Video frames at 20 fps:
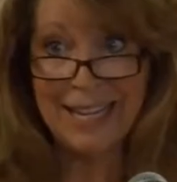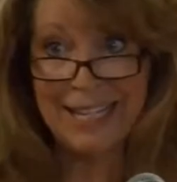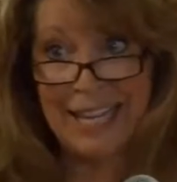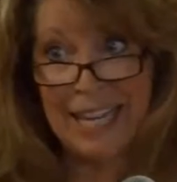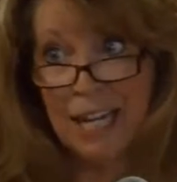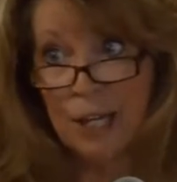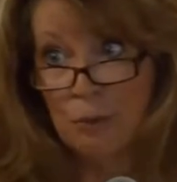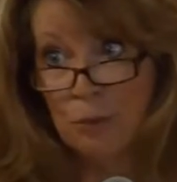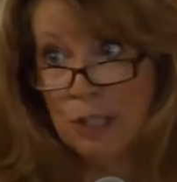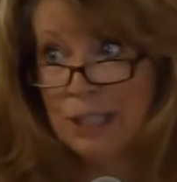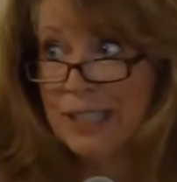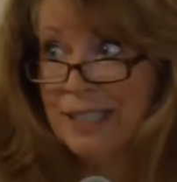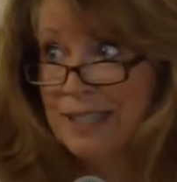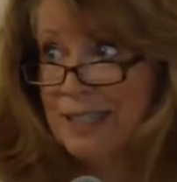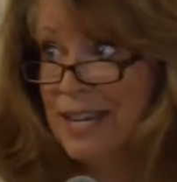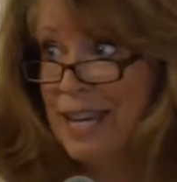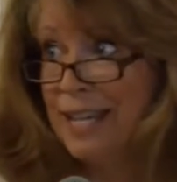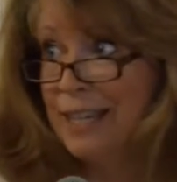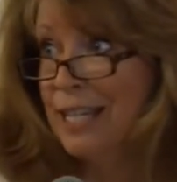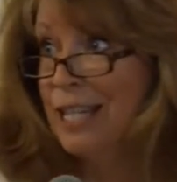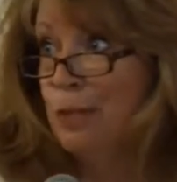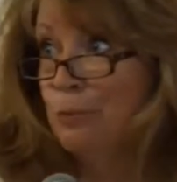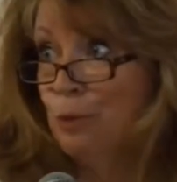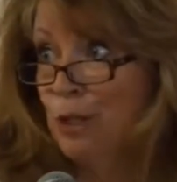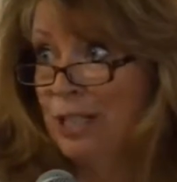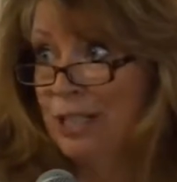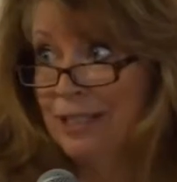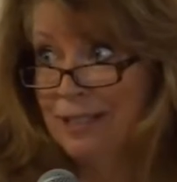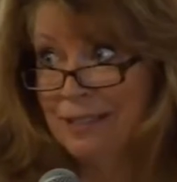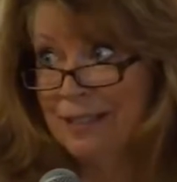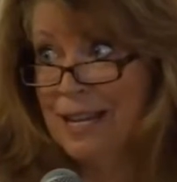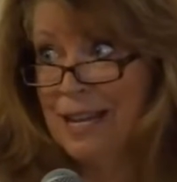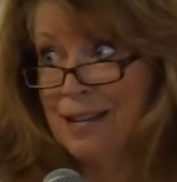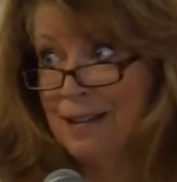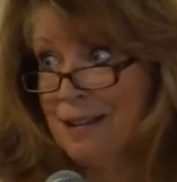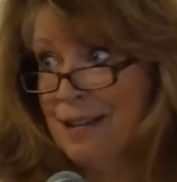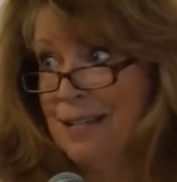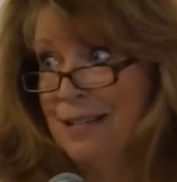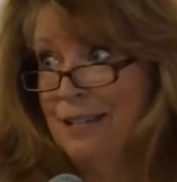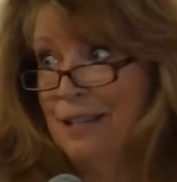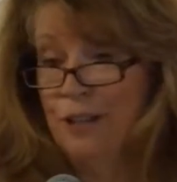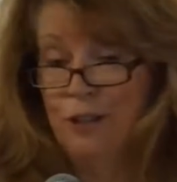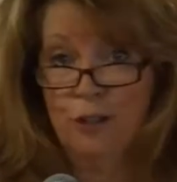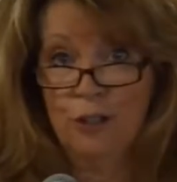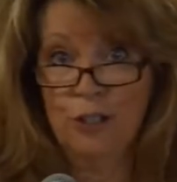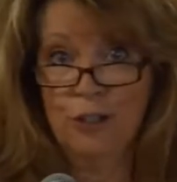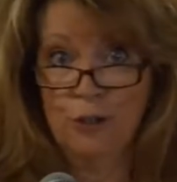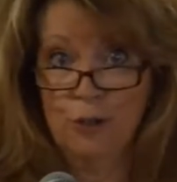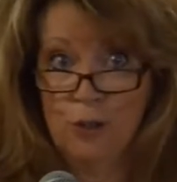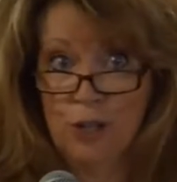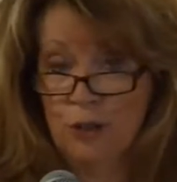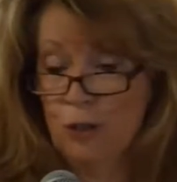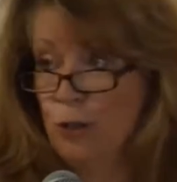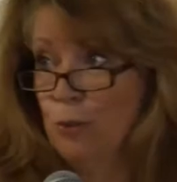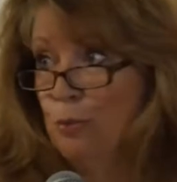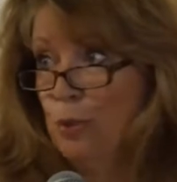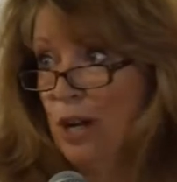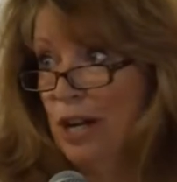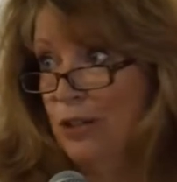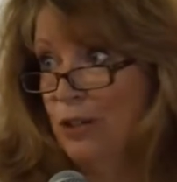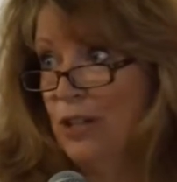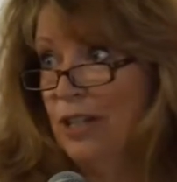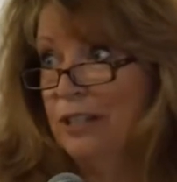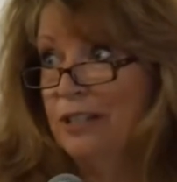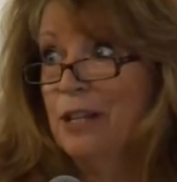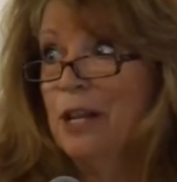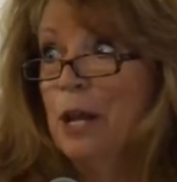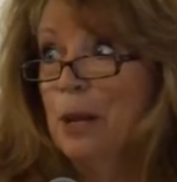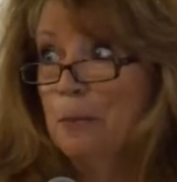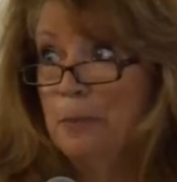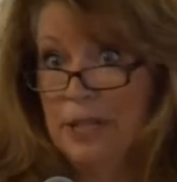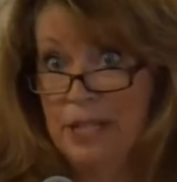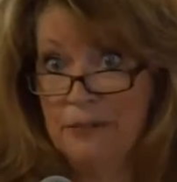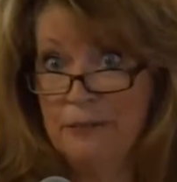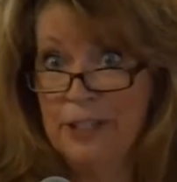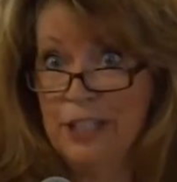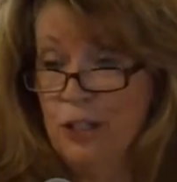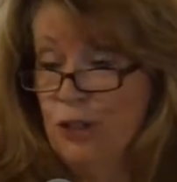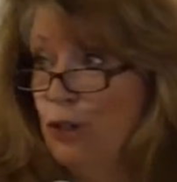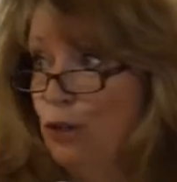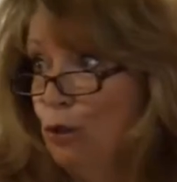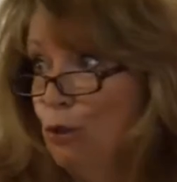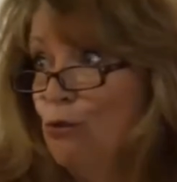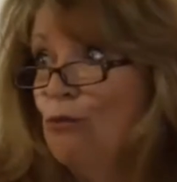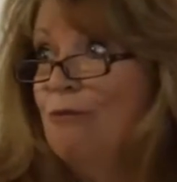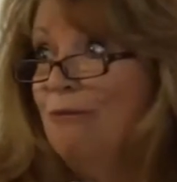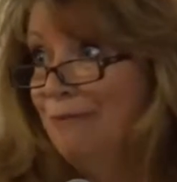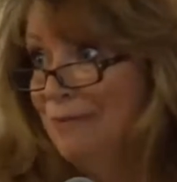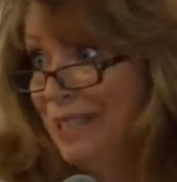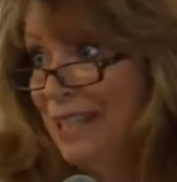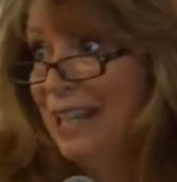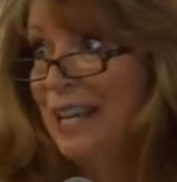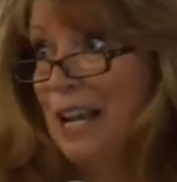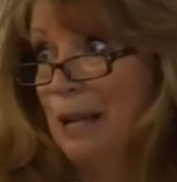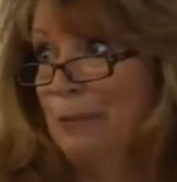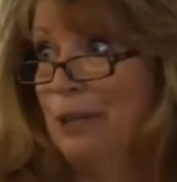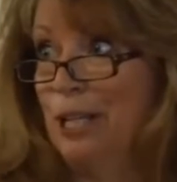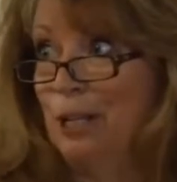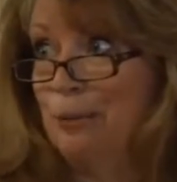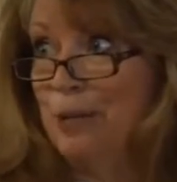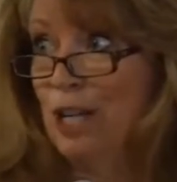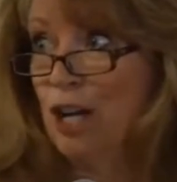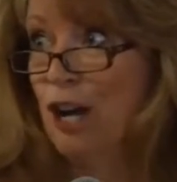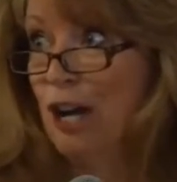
I can't really say that I'm ready to take on another construction project, but if I do, I'm going to be